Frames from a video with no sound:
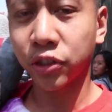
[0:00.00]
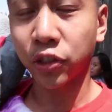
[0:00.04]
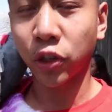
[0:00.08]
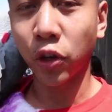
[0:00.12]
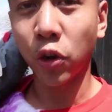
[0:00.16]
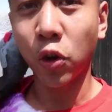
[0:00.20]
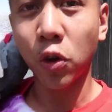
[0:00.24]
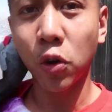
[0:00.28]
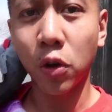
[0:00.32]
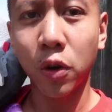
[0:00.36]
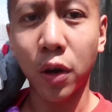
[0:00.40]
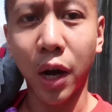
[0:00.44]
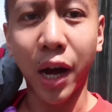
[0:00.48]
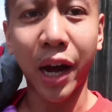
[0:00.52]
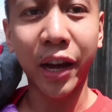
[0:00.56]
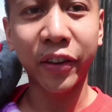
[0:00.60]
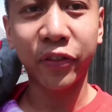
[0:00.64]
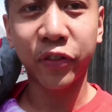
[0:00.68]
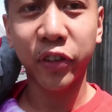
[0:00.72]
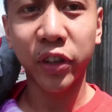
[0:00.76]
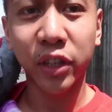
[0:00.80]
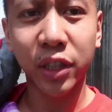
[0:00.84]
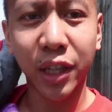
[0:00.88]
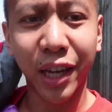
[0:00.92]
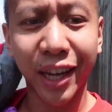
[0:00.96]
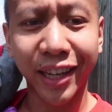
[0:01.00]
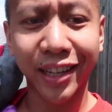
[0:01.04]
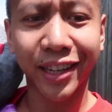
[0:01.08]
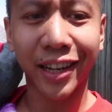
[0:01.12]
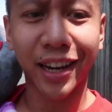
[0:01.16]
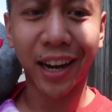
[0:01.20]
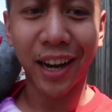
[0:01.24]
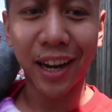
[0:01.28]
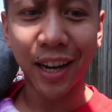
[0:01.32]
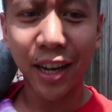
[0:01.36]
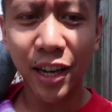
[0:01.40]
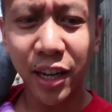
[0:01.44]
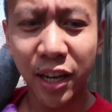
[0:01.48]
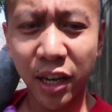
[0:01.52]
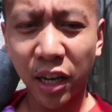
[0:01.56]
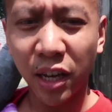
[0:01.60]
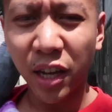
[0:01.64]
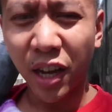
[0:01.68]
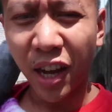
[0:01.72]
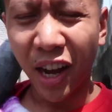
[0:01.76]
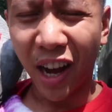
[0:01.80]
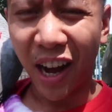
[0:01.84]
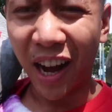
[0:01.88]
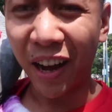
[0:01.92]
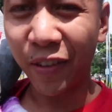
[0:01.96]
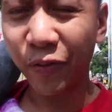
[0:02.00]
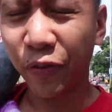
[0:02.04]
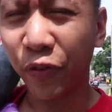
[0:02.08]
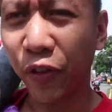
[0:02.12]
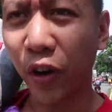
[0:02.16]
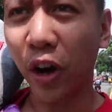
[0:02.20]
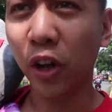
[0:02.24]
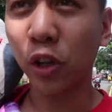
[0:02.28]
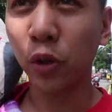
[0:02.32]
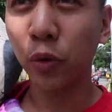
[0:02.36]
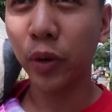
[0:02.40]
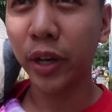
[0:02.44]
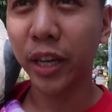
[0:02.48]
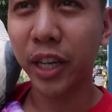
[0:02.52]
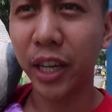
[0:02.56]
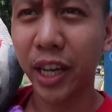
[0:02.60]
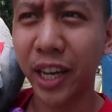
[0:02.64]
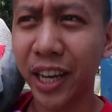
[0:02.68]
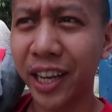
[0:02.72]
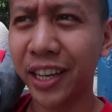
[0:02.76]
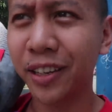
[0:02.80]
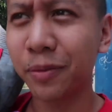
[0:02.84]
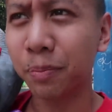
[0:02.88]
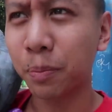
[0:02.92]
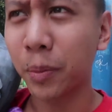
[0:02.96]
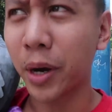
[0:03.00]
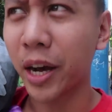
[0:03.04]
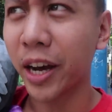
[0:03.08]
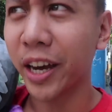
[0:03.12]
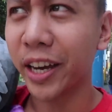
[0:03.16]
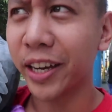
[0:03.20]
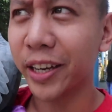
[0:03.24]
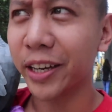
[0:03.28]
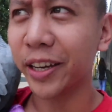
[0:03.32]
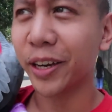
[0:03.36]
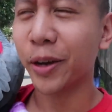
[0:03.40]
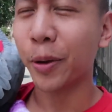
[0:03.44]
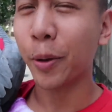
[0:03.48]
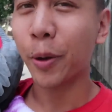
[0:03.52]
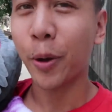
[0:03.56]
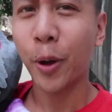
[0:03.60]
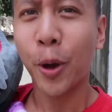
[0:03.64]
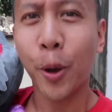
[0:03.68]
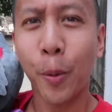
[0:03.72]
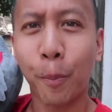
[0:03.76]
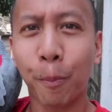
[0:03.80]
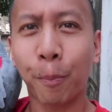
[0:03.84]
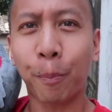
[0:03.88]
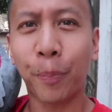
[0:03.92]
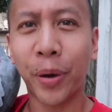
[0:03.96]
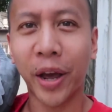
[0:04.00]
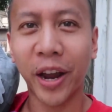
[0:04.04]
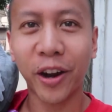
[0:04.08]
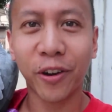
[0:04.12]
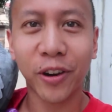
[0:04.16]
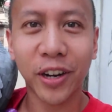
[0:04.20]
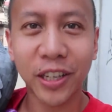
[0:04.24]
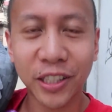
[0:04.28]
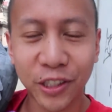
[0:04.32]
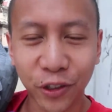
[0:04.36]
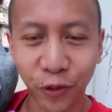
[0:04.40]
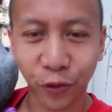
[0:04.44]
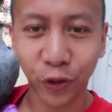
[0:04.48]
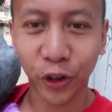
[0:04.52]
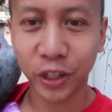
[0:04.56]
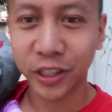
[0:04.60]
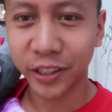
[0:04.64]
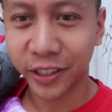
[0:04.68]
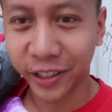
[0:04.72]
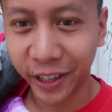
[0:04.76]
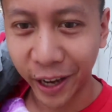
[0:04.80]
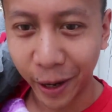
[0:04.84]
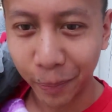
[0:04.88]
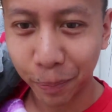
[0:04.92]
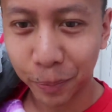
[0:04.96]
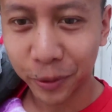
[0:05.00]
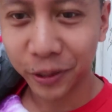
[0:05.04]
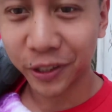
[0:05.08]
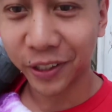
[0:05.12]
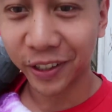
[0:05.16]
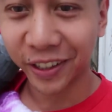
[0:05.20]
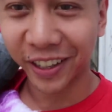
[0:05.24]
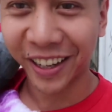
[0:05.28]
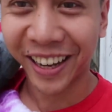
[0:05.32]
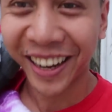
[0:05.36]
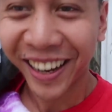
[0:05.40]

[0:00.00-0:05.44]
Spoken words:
so I feel like I'm following in my parents' footsteps.